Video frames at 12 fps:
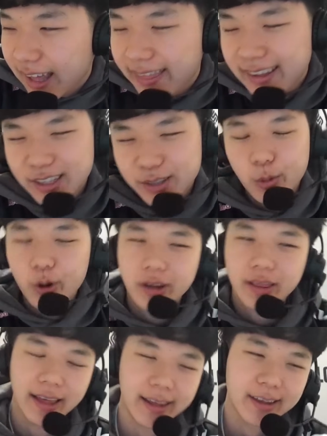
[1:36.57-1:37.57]
I think it's more
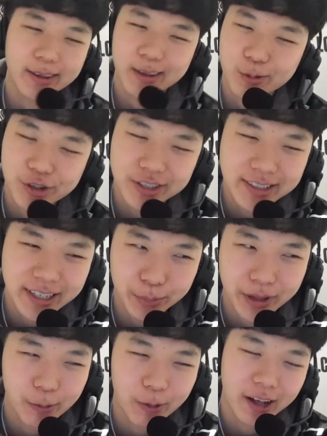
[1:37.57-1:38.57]
like we just didn't
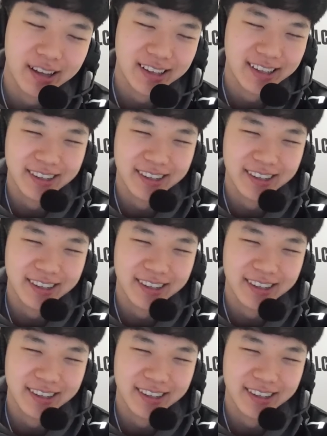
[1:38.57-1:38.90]
play well.